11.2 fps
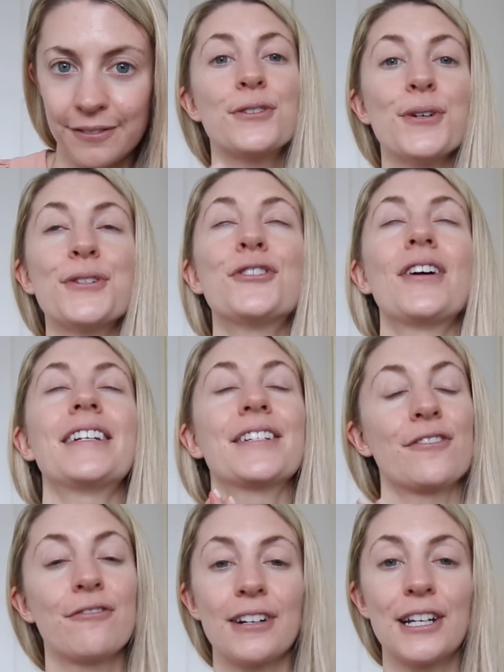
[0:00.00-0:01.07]
Dr. Dray does
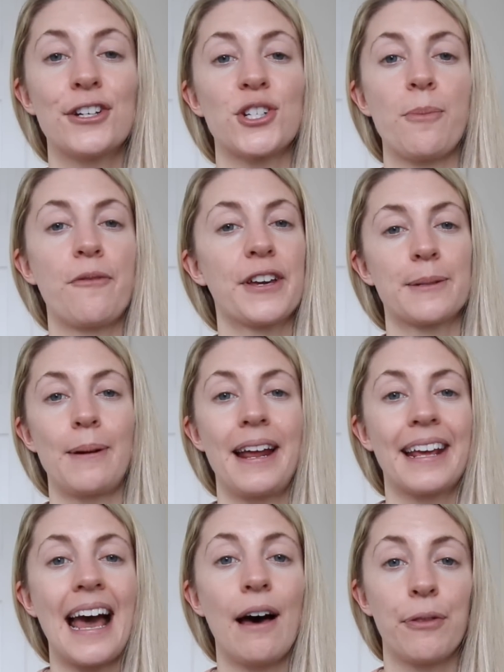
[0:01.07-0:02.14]
a really good job of
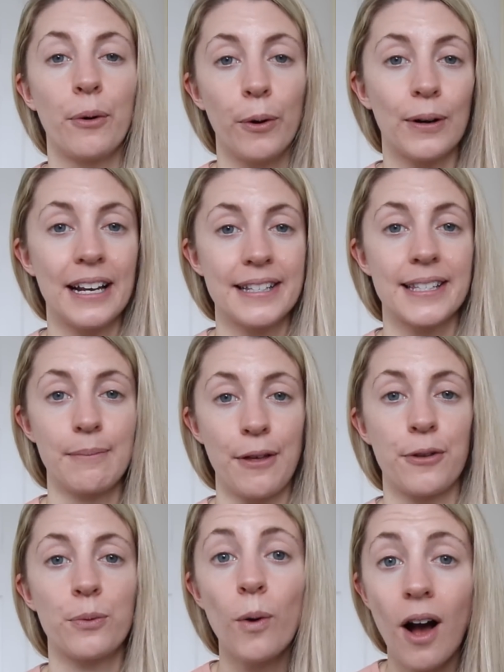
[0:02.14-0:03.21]
explaining how the oil cleansing
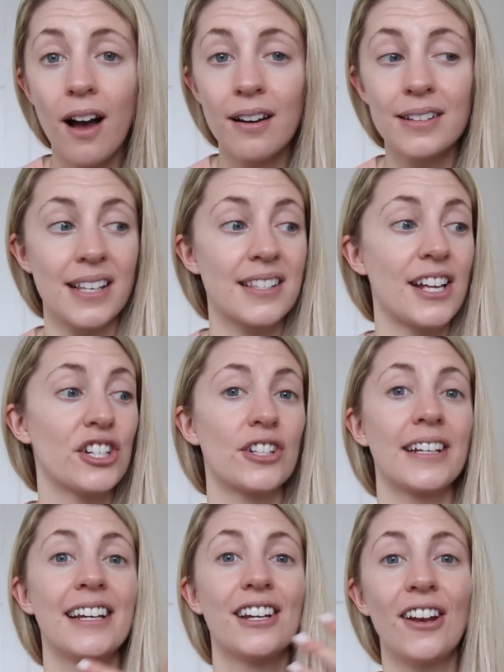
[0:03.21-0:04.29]
method works.
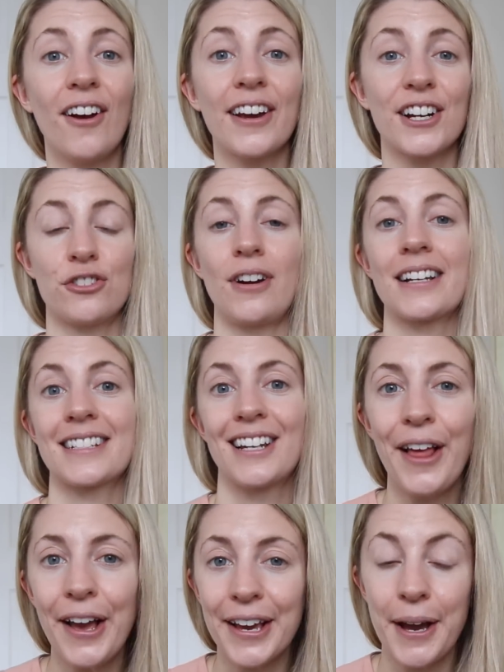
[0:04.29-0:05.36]
Essentially, like attracts
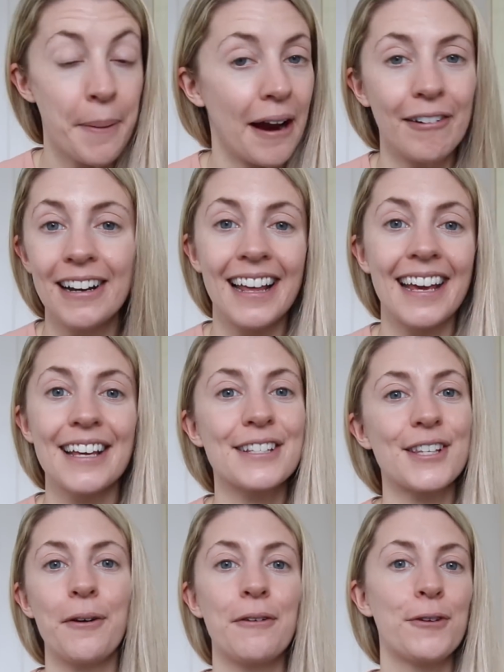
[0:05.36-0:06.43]
like, apparently.
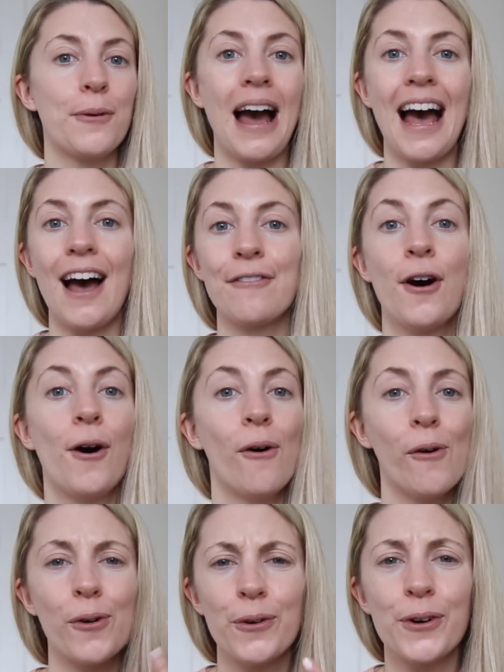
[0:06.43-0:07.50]
So if you have
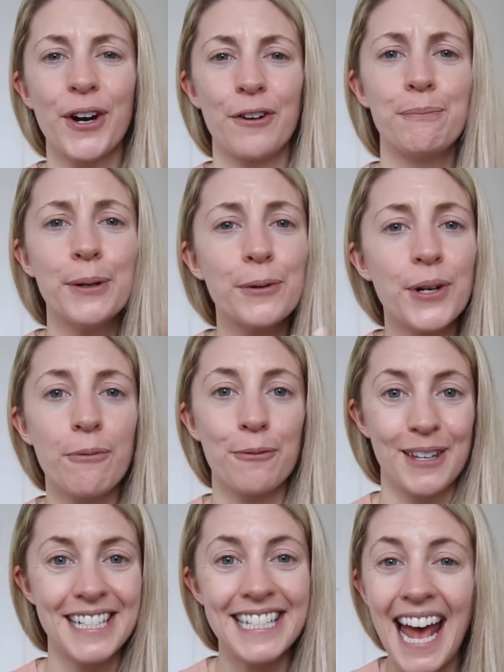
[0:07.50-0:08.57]
oil kind of build up
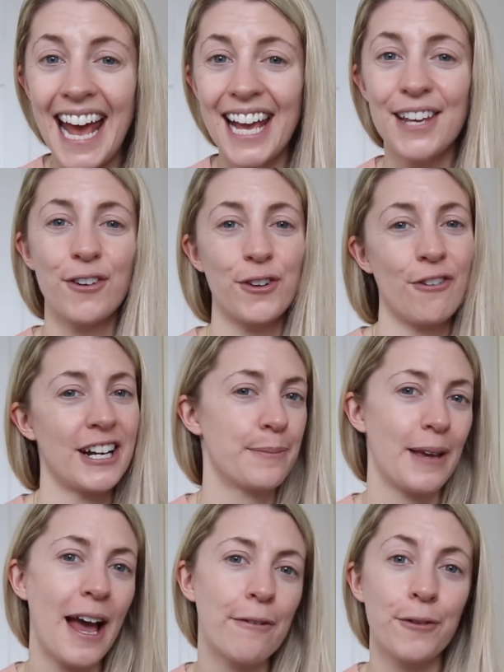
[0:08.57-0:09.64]
from the day, you've got your
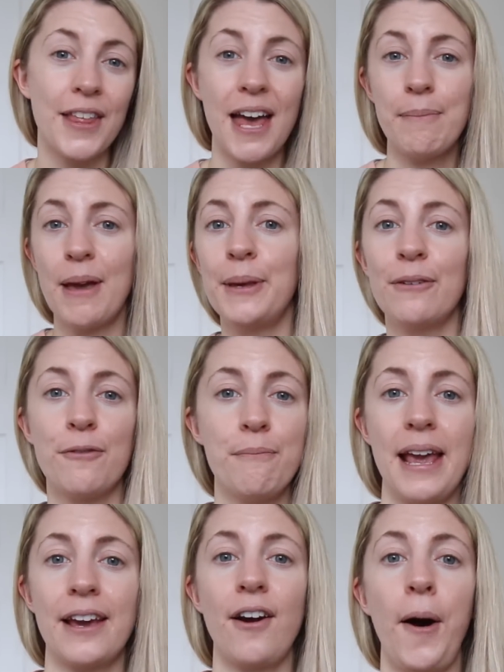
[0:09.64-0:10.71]
SPF on there, maybe even
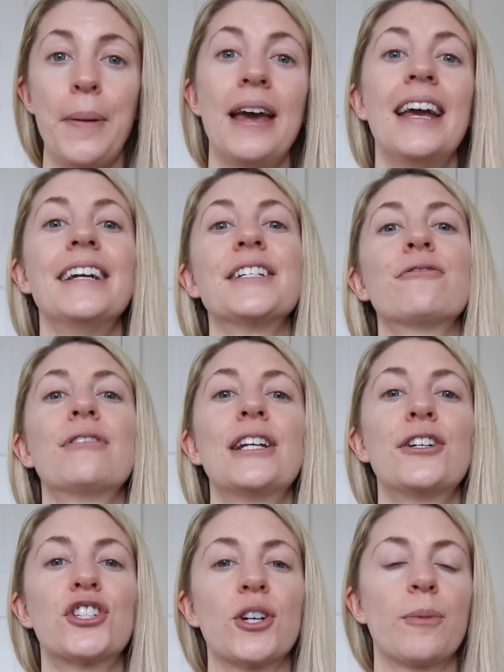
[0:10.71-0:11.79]
makeup, it does a really
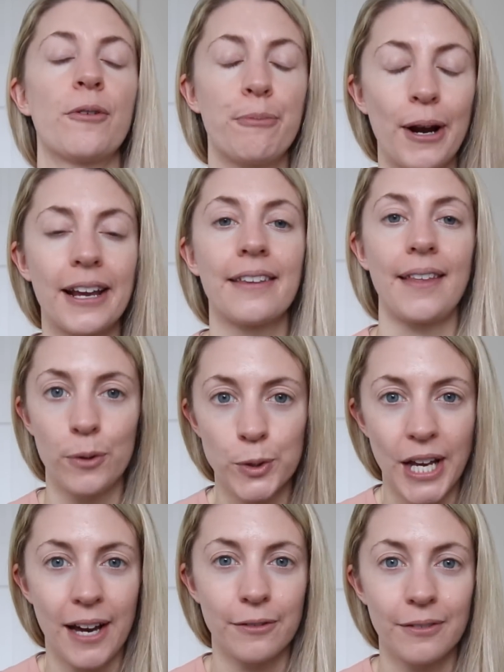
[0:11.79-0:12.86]
good job of breaking that all
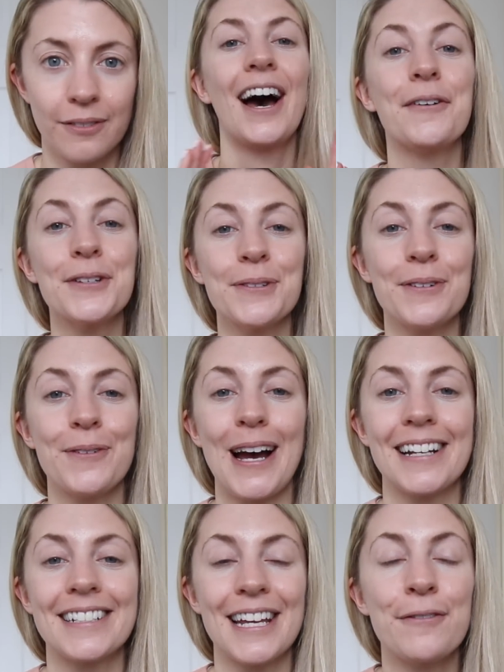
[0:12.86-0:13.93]
down. I also want
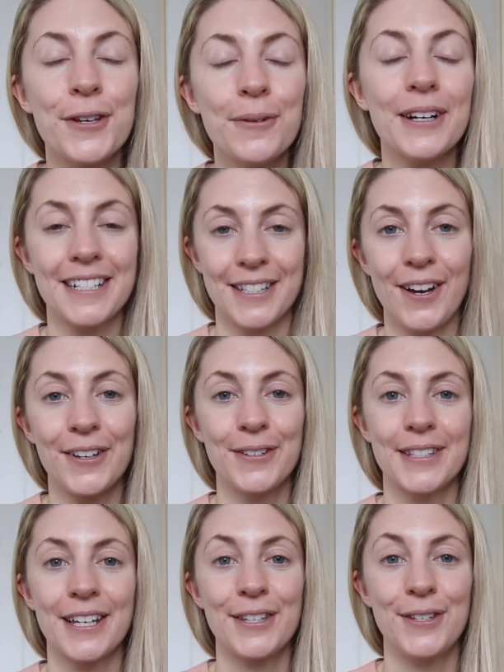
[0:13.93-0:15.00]
to add, if you are going to start
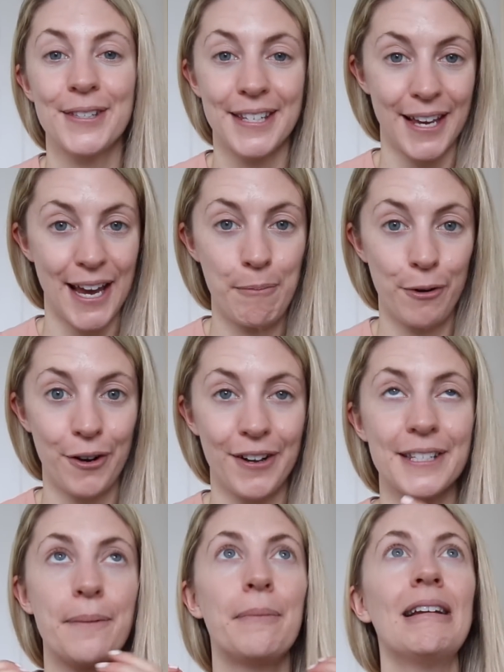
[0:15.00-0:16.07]
using a new skincare
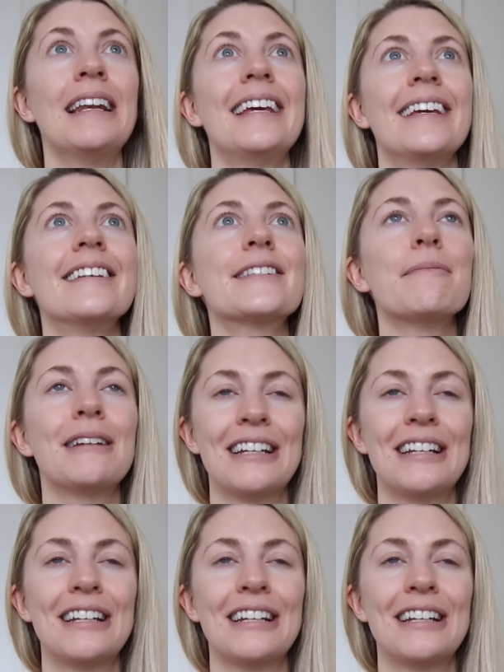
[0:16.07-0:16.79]
product, please